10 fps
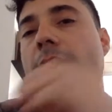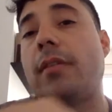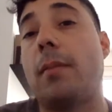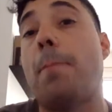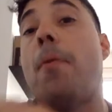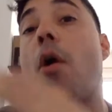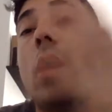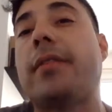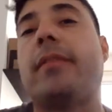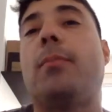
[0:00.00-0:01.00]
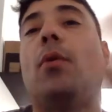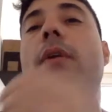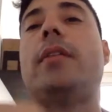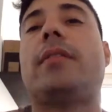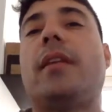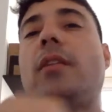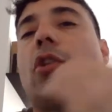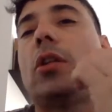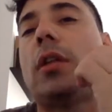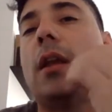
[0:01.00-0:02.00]
This is impossible. It's a
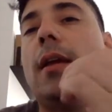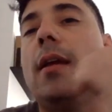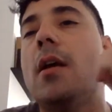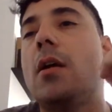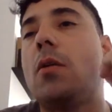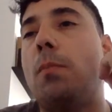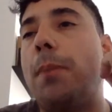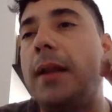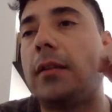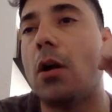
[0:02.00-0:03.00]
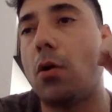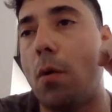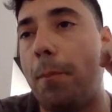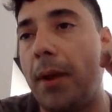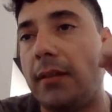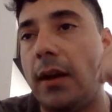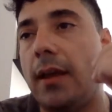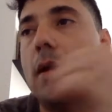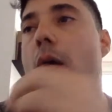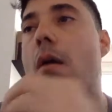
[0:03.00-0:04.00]

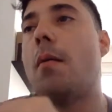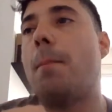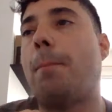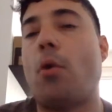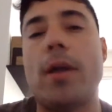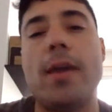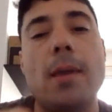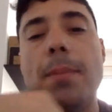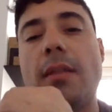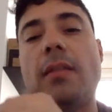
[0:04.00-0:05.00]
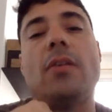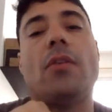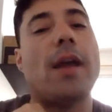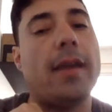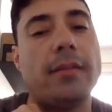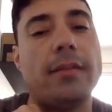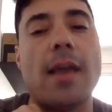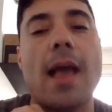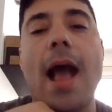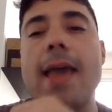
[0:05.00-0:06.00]
completely prohibited, right?
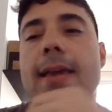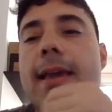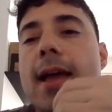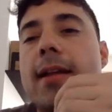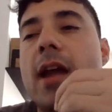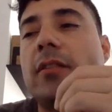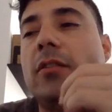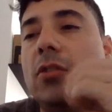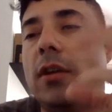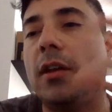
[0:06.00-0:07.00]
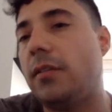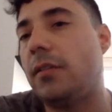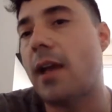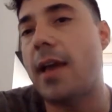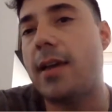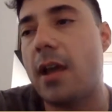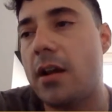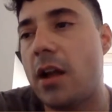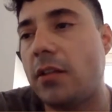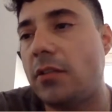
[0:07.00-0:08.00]
I cannot do it. I
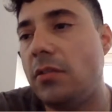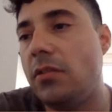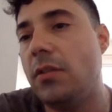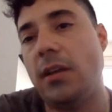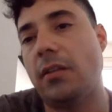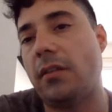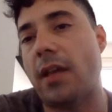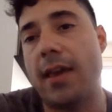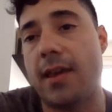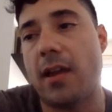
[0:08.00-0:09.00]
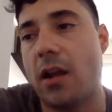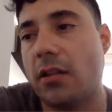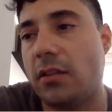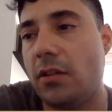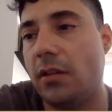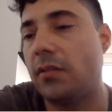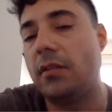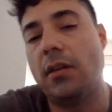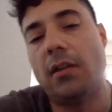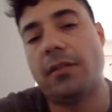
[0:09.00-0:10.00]
cannot do it. I cannot do
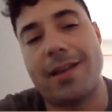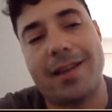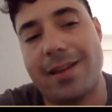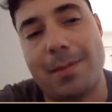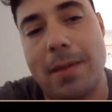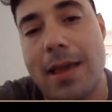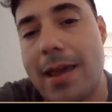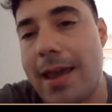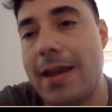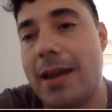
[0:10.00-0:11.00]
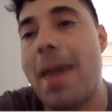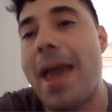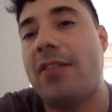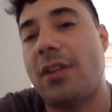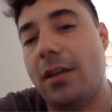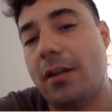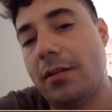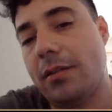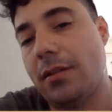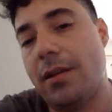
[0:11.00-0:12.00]
it. It's
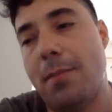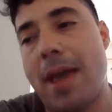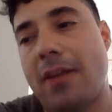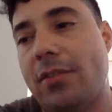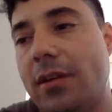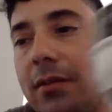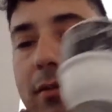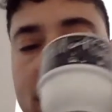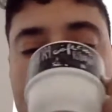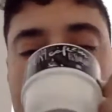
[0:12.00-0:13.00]
inimaginable. Inimaginable.